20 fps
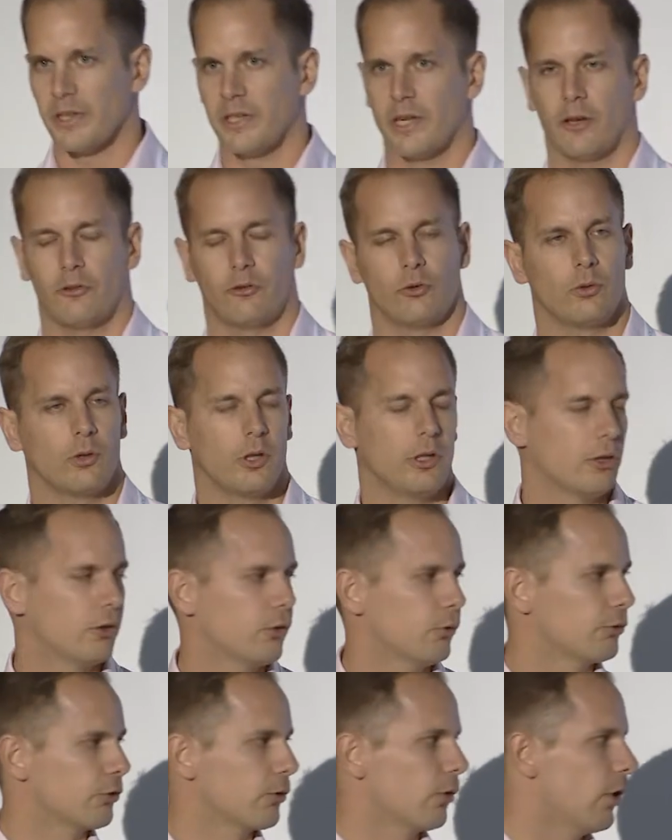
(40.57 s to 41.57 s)
the actual
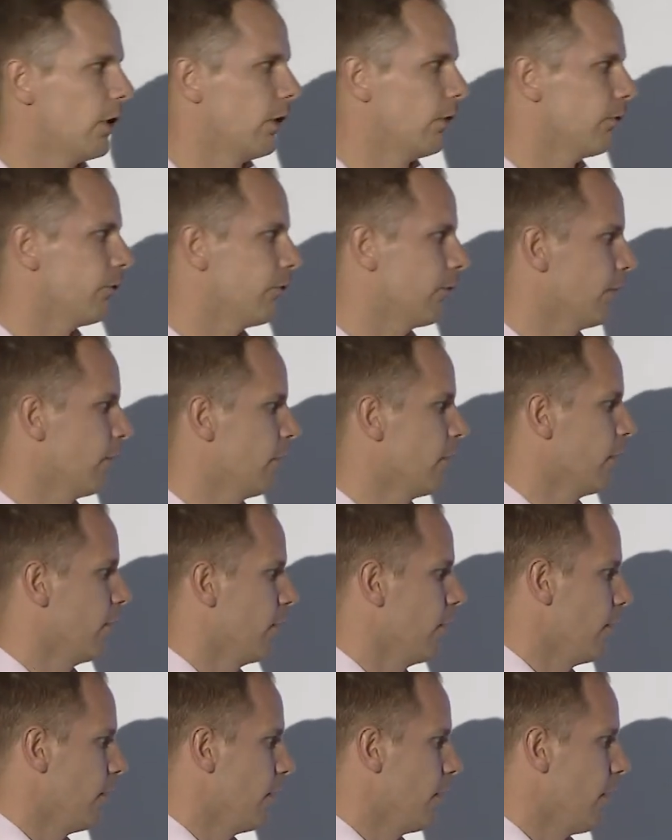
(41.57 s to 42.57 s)
clinical trials.
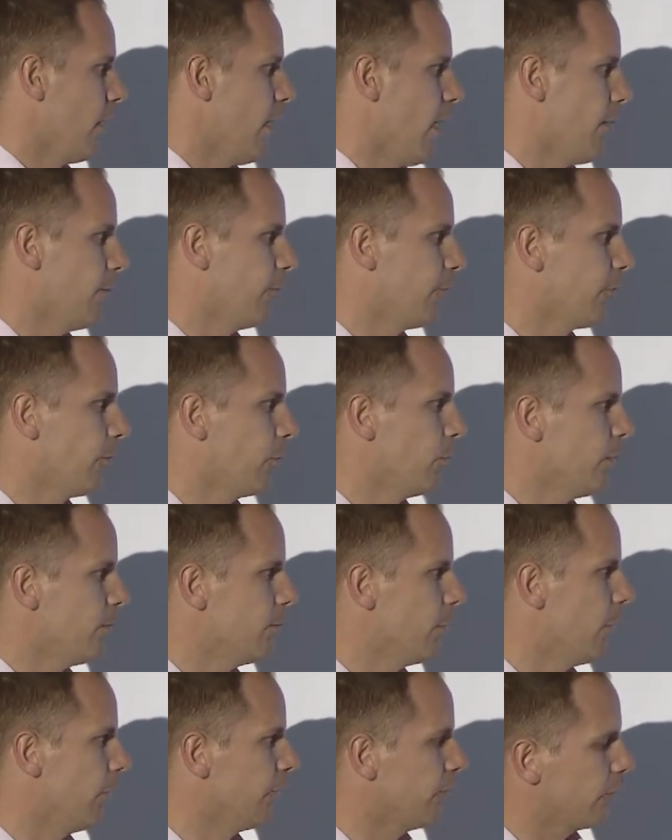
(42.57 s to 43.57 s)
So we
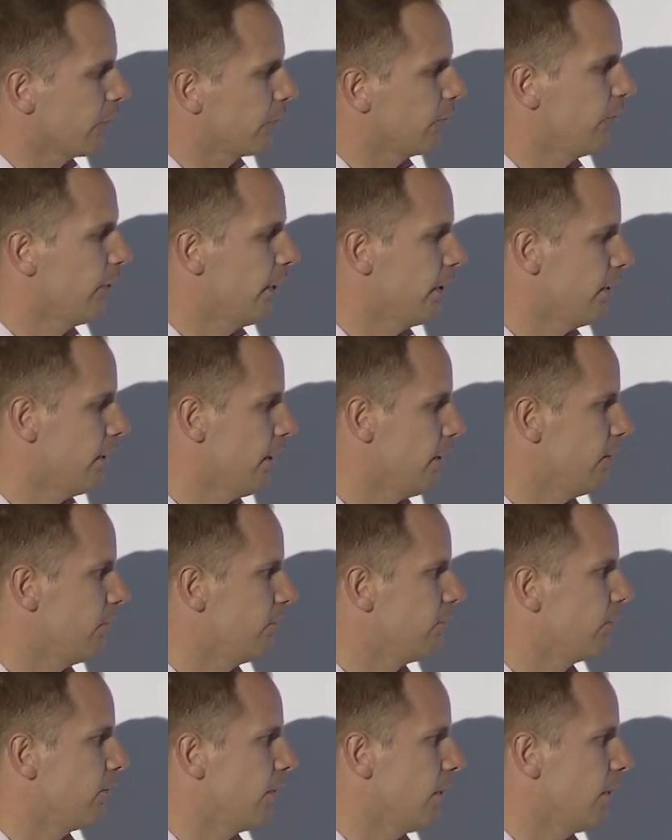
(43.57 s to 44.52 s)
merged, like I say, end of